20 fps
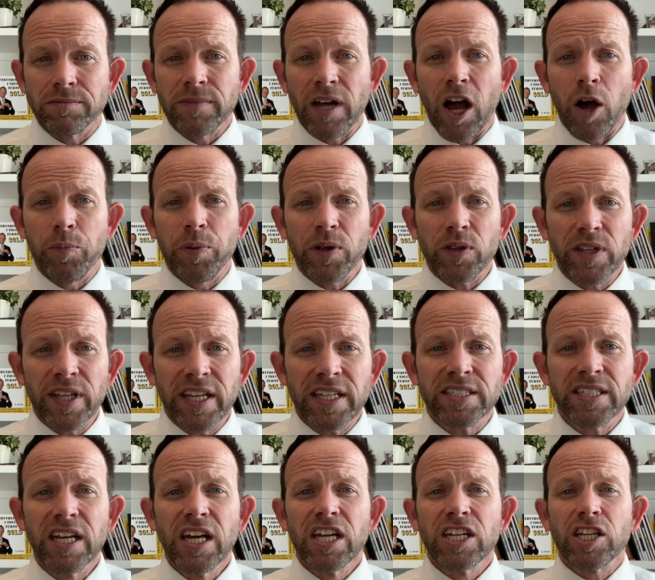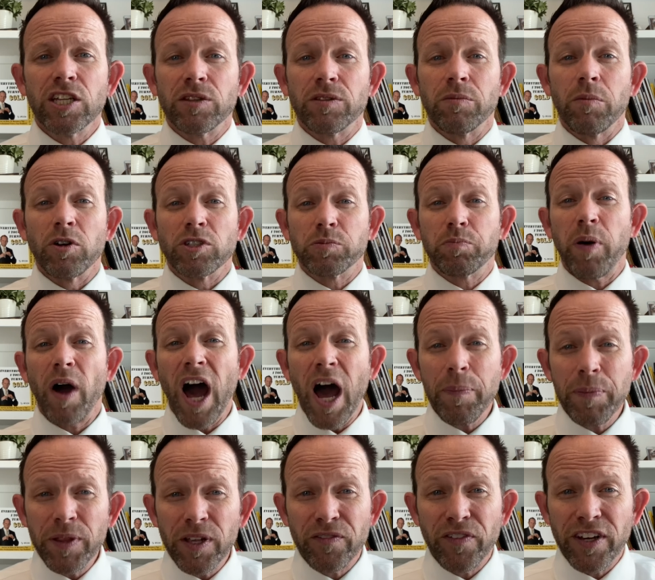I'll put links to the most
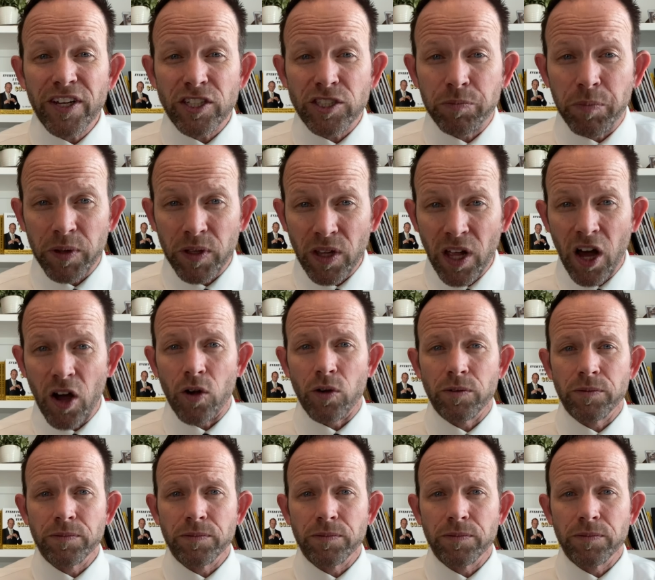popular videos below.